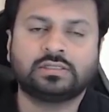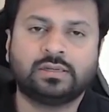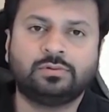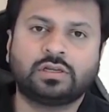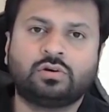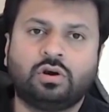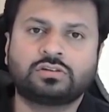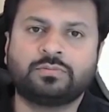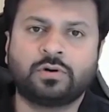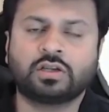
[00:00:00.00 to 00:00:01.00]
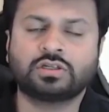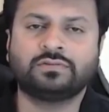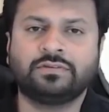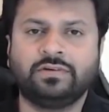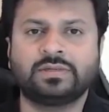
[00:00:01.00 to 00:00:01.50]
Suppose the cost of production of
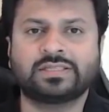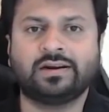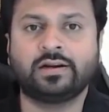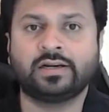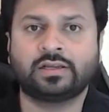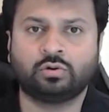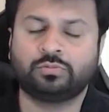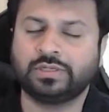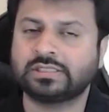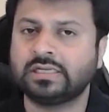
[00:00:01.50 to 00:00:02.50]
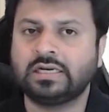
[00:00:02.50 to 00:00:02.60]
the film is 100 crore rupees.